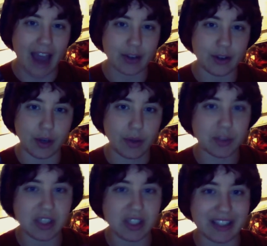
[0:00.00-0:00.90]
I don't know.
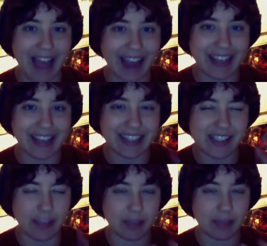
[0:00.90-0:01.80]
It was just
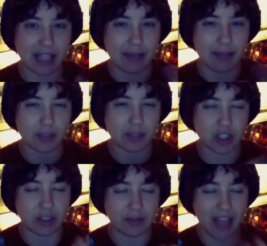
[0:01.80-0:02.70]
lacking something that
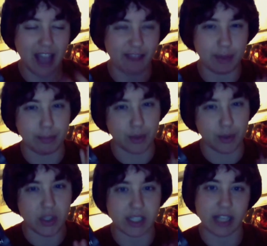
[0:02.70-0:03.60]
could have me
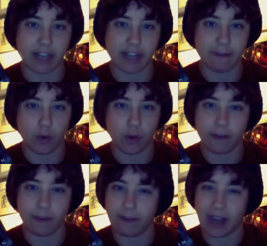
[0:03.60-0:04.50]
boost it to like a
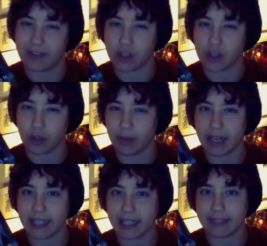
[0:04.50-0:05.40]
4 or 5 star
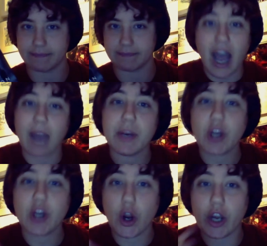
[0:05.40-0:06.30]
rating. I
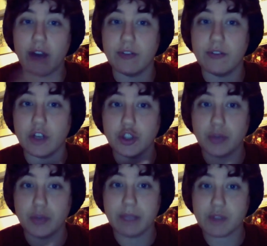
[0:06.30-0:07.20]
read an arc of
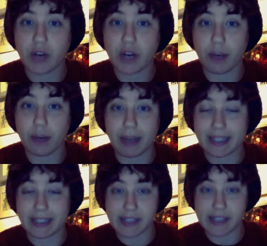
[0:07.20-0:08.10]
Dream Strider
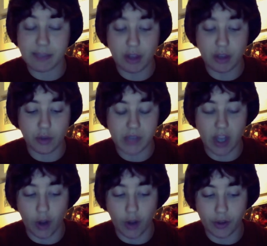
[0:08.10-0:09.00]
by Lindsay Smith, who is
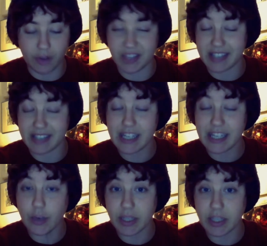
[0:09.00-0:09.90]
the author of the
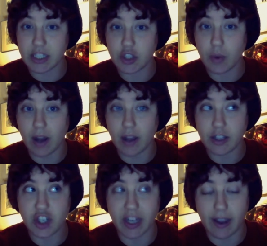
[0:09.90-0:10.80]
Secret
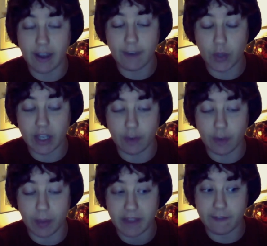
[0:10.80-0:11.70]
duology. Now, I've only
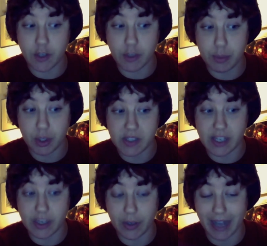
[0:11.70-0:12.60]
ever read the first book,
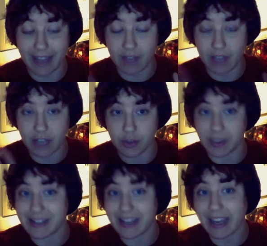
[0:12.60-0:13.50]
Secret. I have yet to
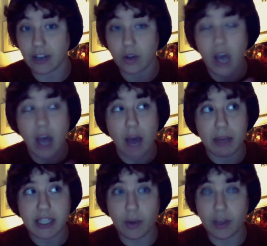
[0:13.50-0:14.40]
read Scandal,
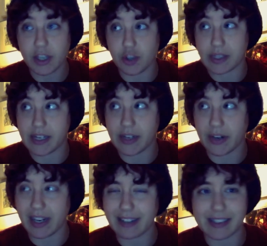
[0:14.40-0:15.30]
but I did quite enjoy
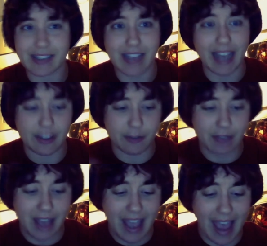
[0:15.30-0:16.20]
Secret. It had this kind
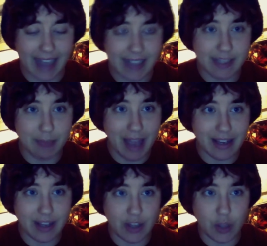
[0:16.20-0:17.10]
of
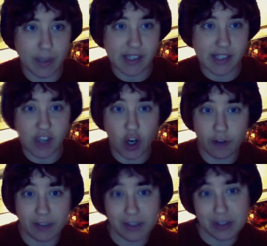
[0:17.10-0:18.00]
X-Men in the
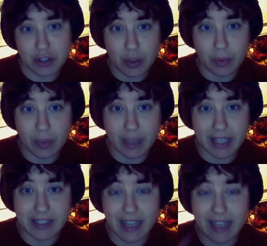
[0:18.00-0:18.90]
USSR feel to
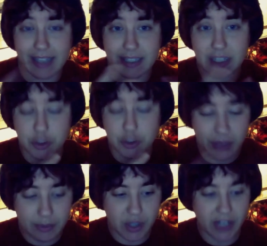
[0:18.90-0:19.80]
it, and
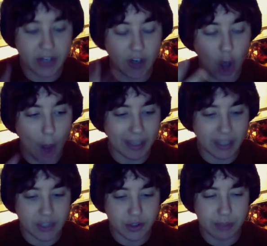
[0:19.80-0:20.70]
Dream Strider caught
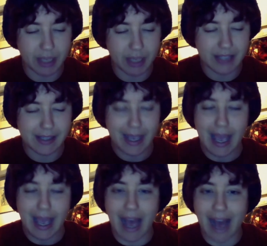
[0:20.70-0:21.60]
my interest because,
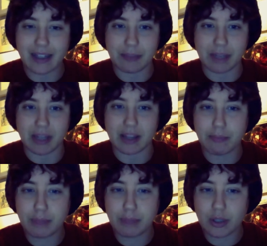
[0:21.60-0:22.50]
I'll admit,
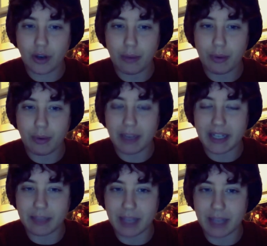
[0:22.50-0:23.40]
the blurb
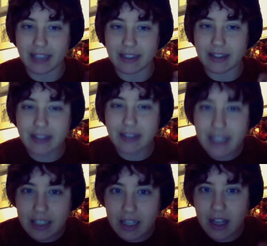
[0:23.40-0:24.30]
reminded me a
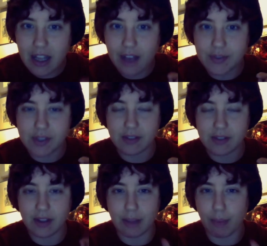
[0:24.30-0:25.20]
little of
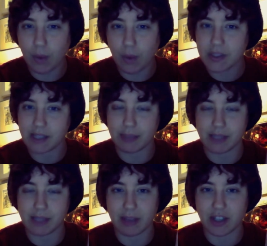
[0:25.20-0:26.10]
The Bone Season
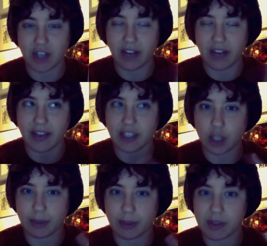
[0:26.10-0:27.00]
by Samantha Shannon, that it
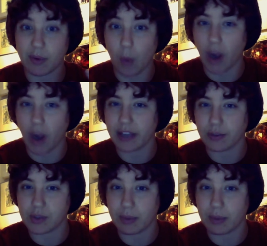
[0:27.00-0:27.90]
talked about someone
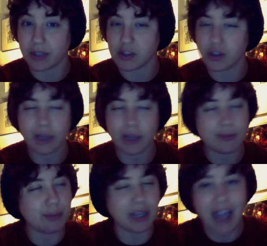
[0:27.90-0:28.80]
walking through someone else's
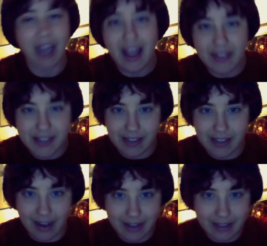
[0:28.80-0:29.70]
dreams, but that's
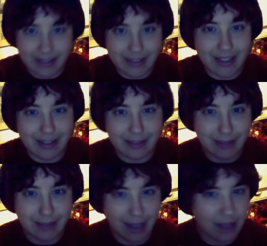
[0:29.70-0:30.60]
not an
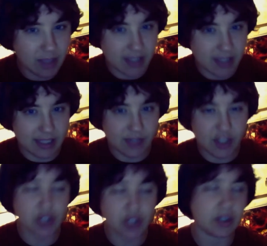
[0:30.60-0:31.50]
uncommon science
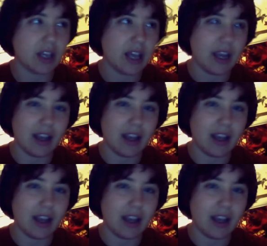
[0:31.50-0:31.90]
fiction